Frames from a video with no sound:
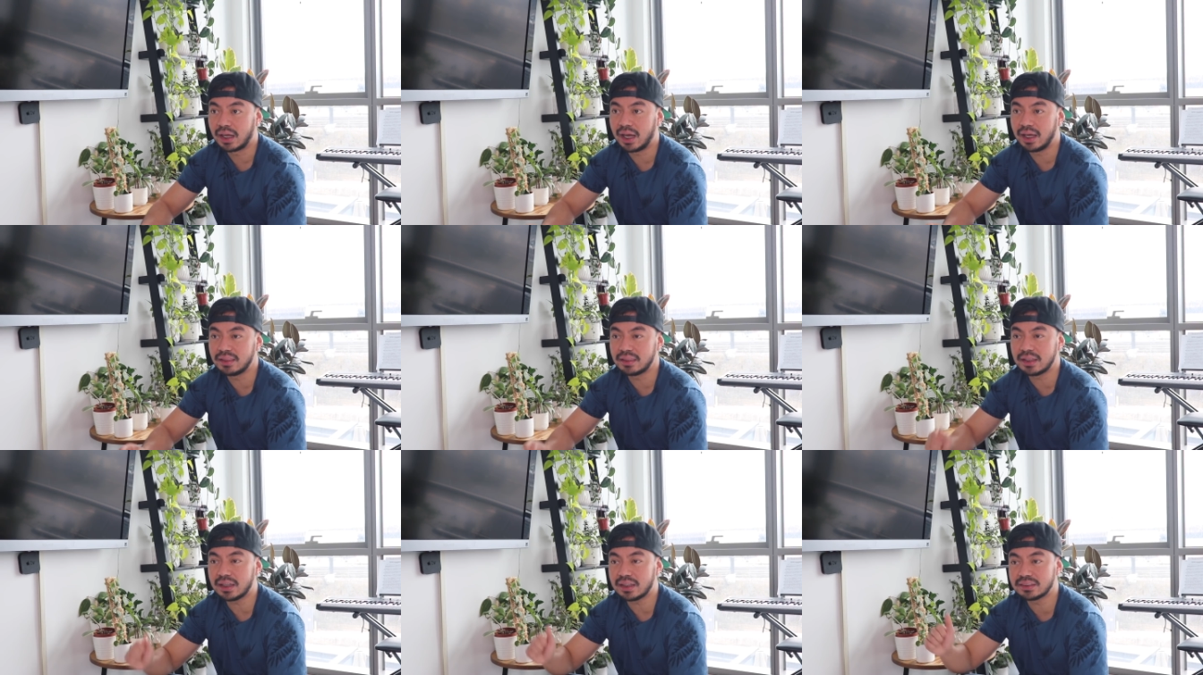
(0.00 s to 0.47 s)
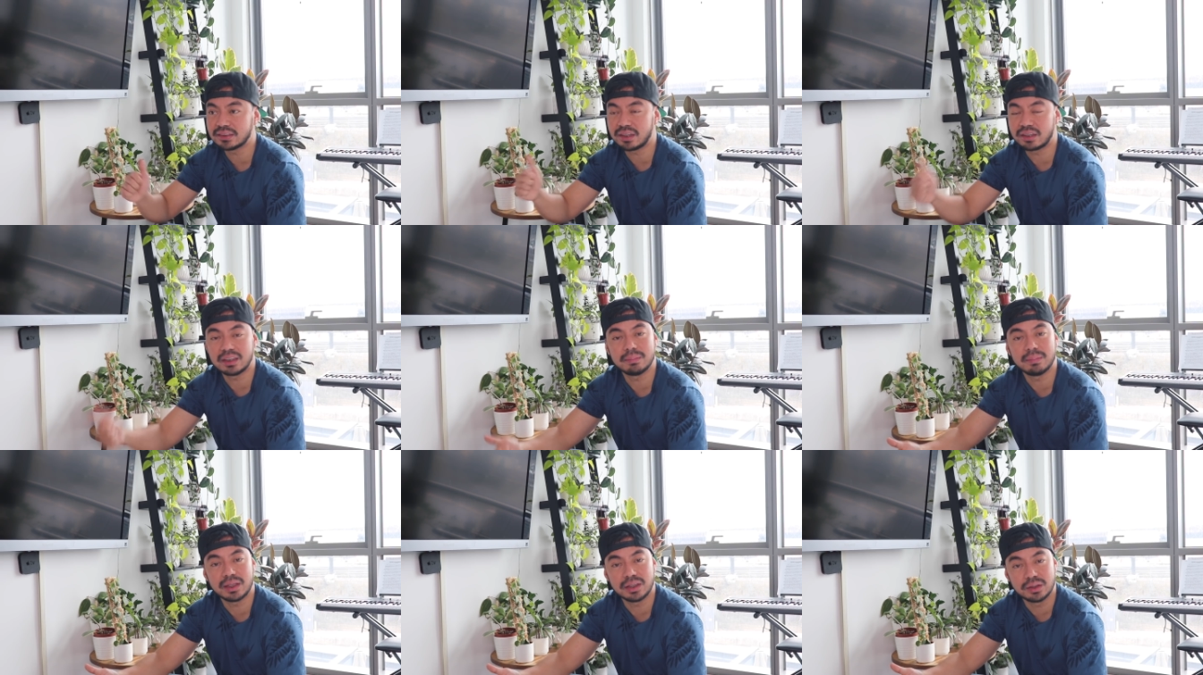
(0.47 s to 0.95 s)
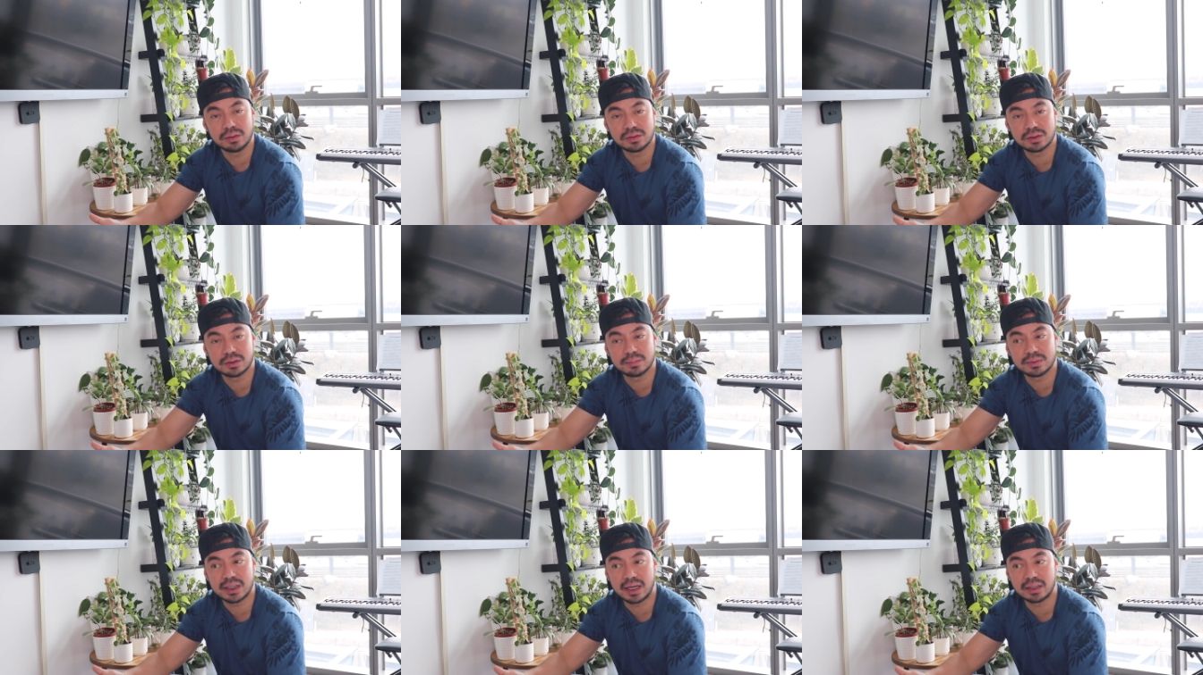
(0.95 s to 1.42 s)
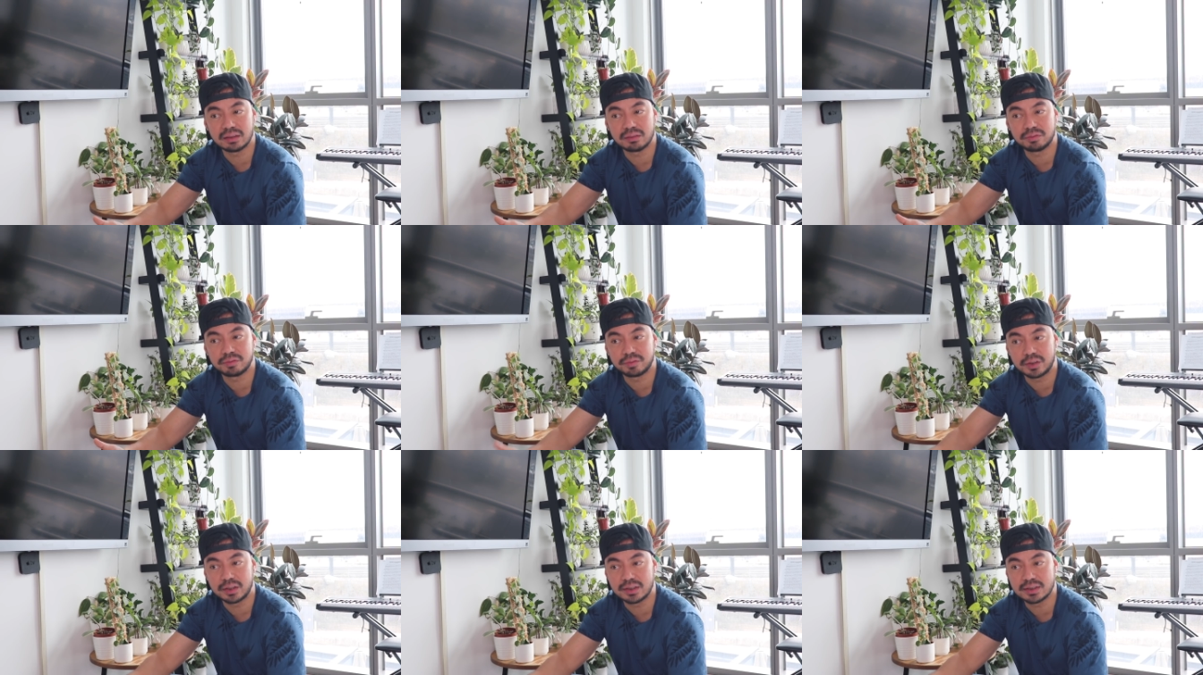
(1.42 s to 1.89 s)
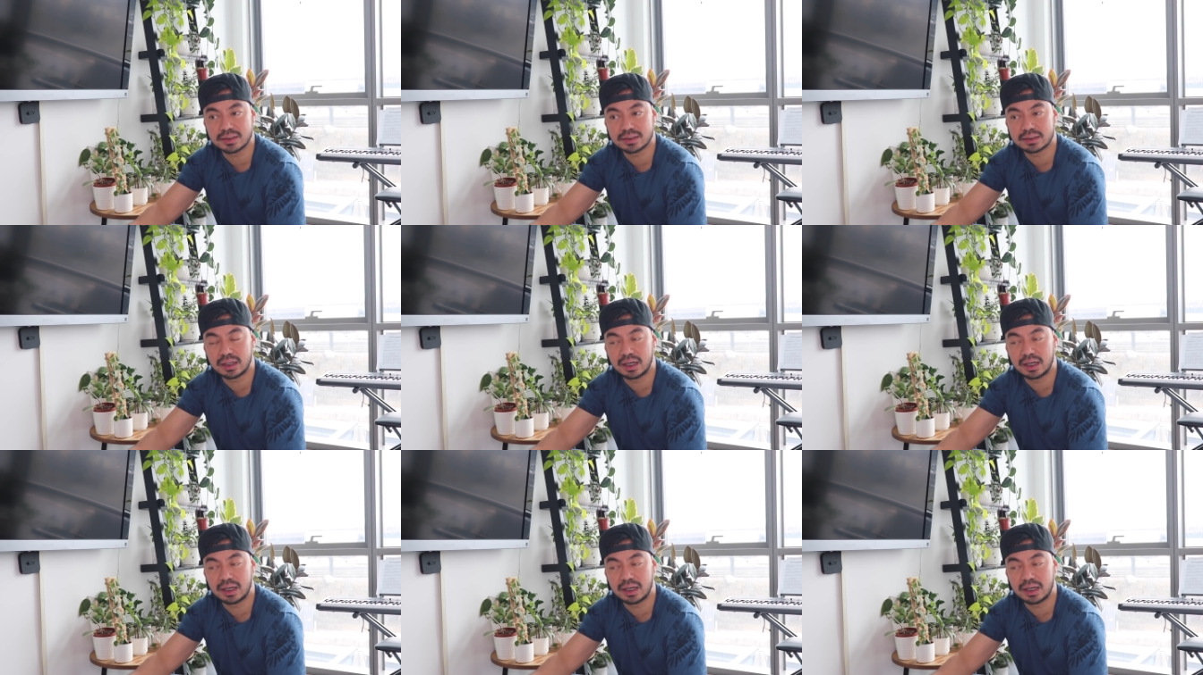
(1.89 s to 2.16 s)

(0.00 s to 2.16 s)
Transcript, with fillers: I think I started my YouTube channel first,